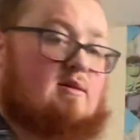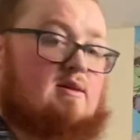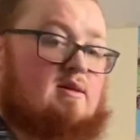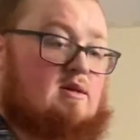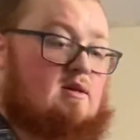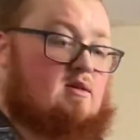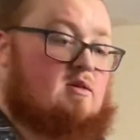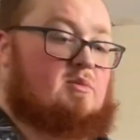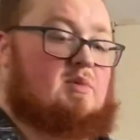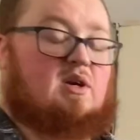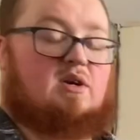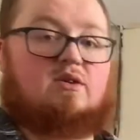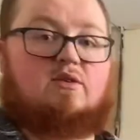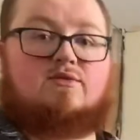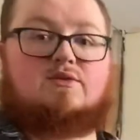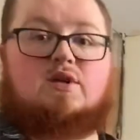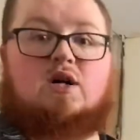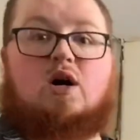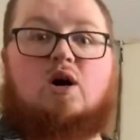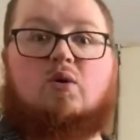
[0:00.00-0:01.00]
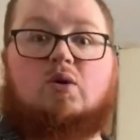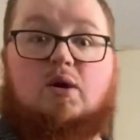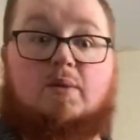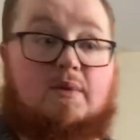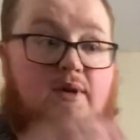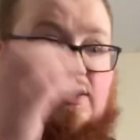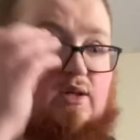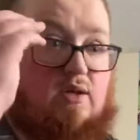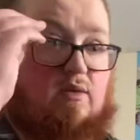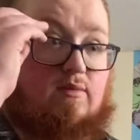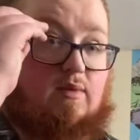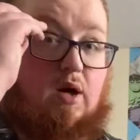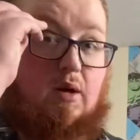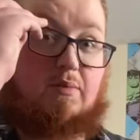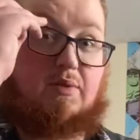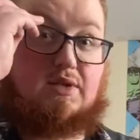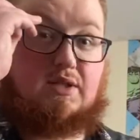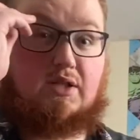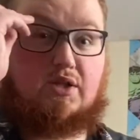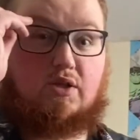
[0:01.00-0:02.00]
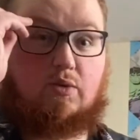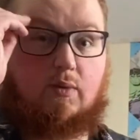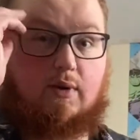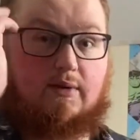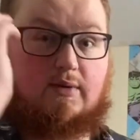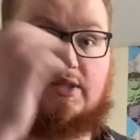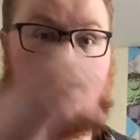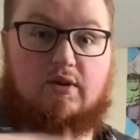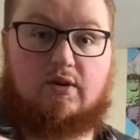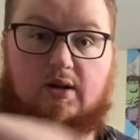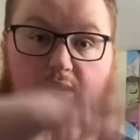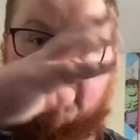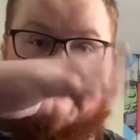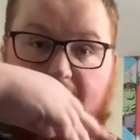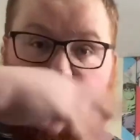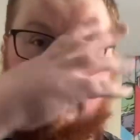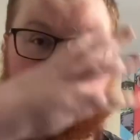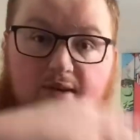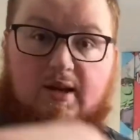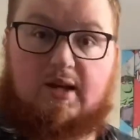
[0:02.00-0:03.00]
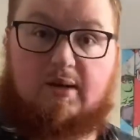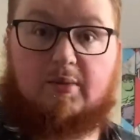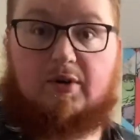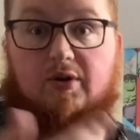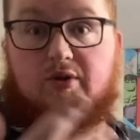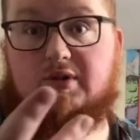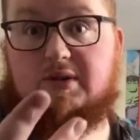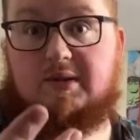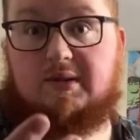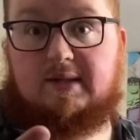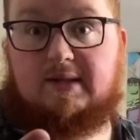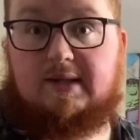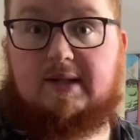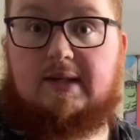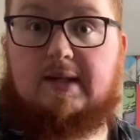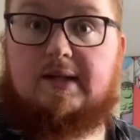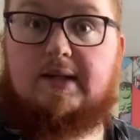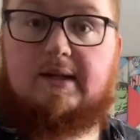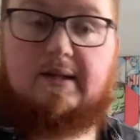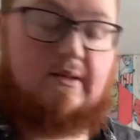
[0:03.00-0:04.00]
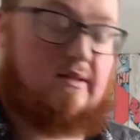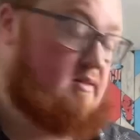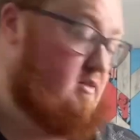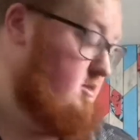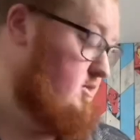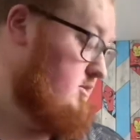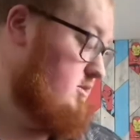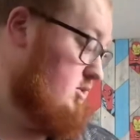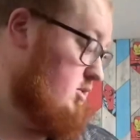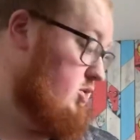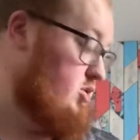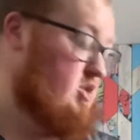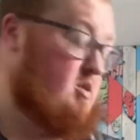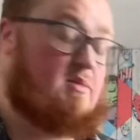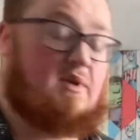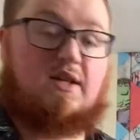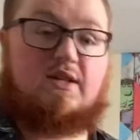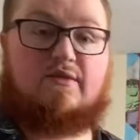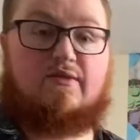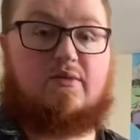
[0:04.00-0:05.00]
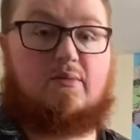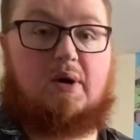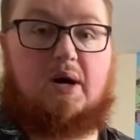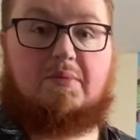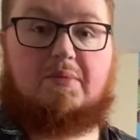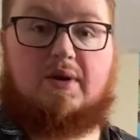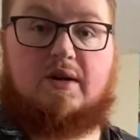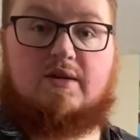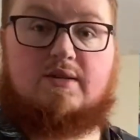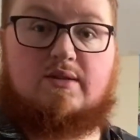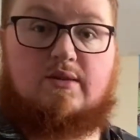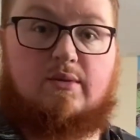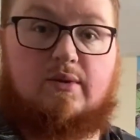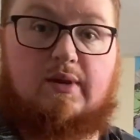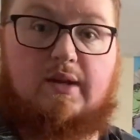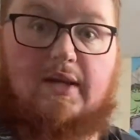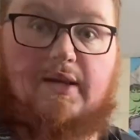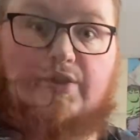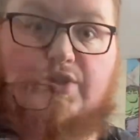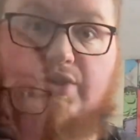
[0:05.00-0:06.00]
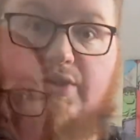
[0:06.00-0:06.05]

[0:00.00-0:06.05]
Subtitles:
will be enough to hold him in an upright position where he's not going to bounce around the box. Good job these are for my personal collection.